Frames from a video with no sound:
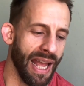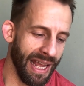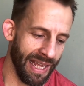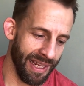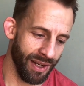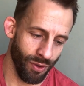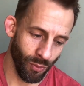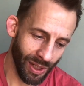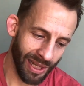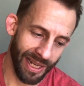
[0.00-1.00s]
and
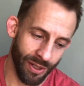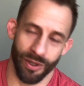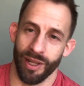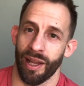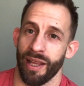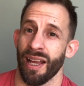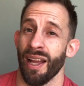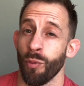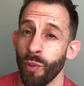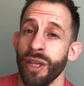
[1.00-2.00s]
we laid on it. Like,
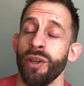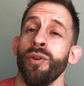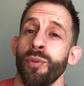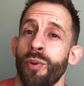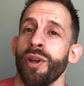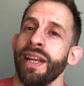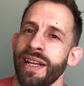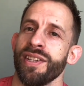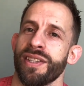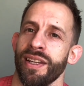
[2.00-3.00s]
and we knew pretty
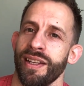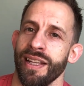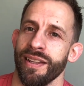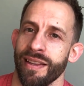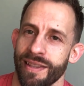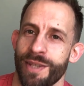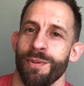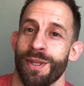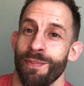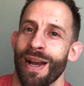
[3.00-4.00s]
instantly that this
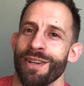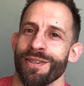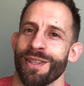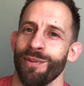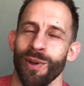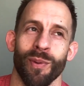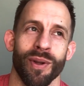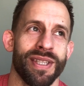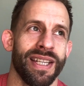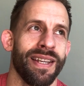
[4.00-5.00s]
was the mattress that we
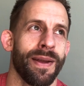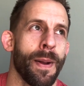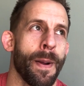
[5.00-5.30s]
wanted,